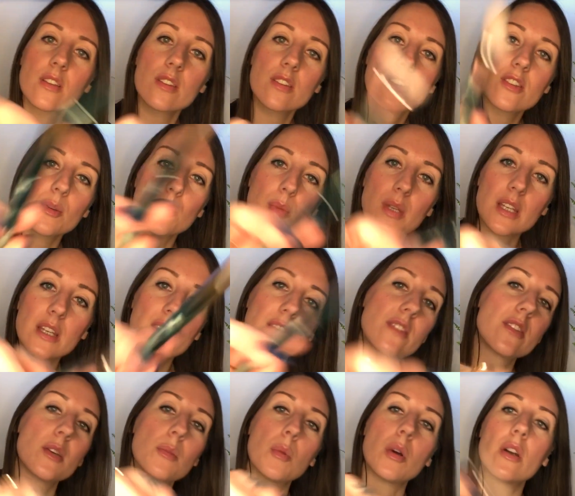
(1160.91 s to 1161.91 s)
some
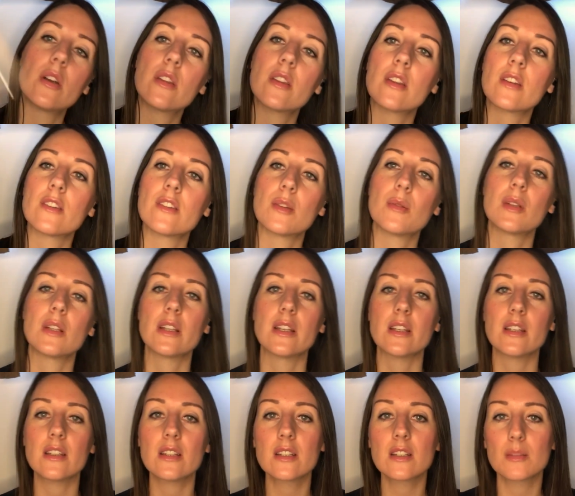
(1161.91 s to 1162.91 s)
ASMR things that we
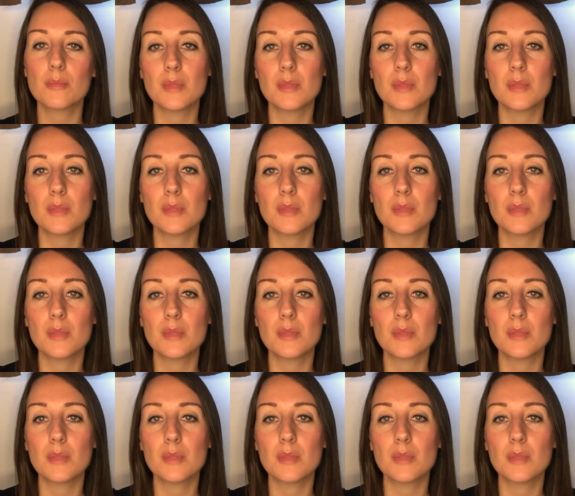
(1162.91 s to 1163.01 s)
like.